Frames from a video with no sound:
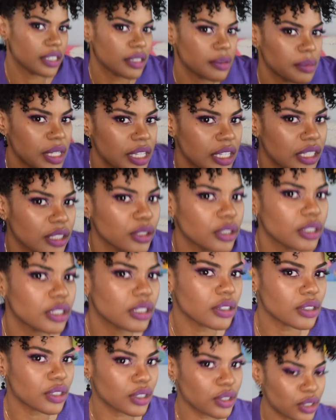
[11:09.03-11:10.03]
Let me get a little
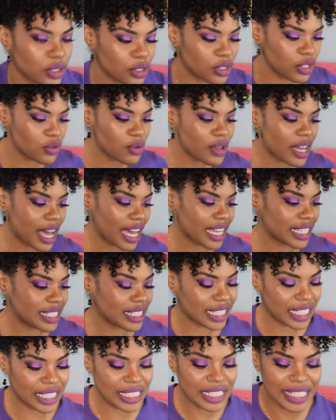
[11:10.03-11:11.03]
closer so you guys
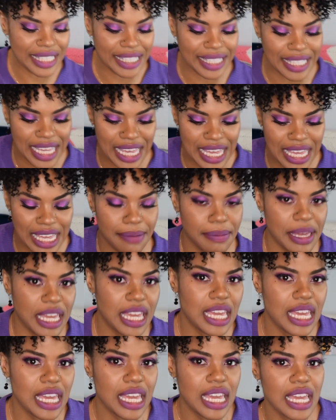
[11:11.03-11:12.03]
can see
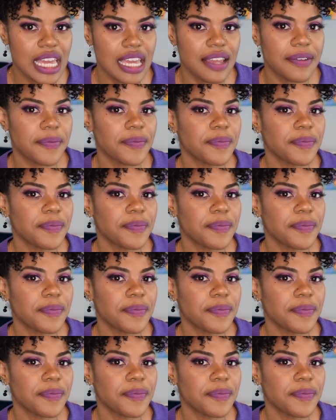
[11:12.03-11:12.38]
me.